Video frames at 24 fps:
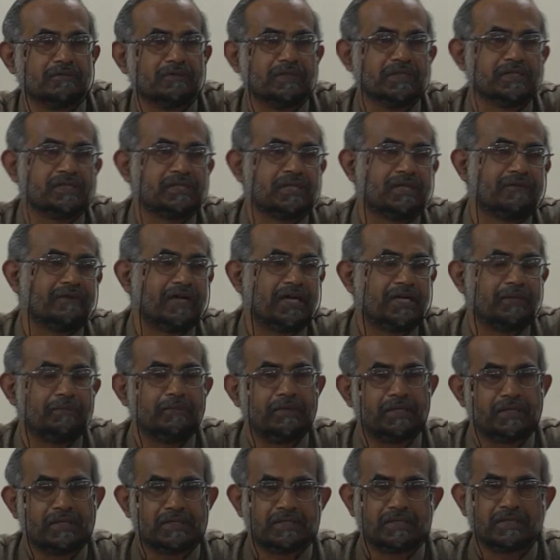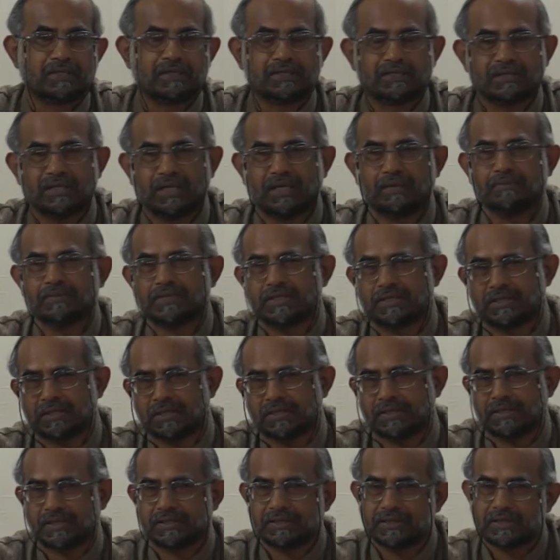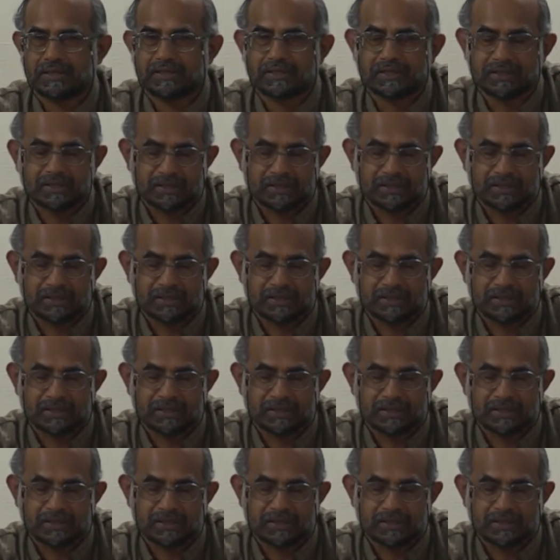worst environment is in the slums, etc., etc.,